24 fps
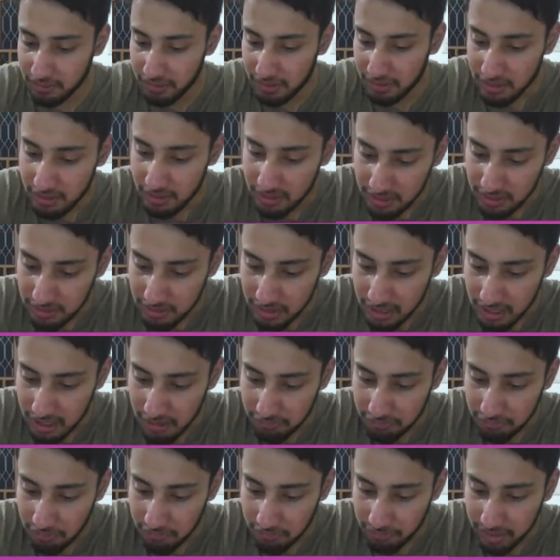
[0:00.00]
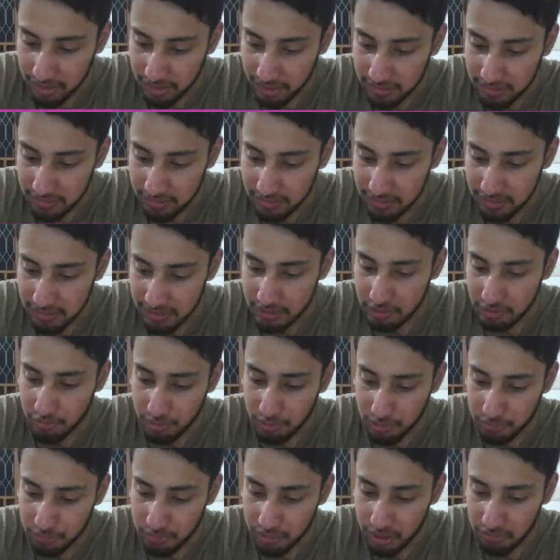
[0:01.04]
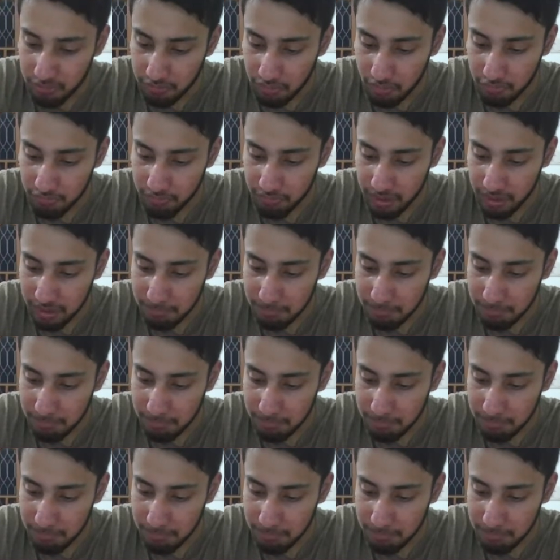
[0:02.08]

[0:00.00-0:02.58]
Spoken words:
Okay, f of n equal to f of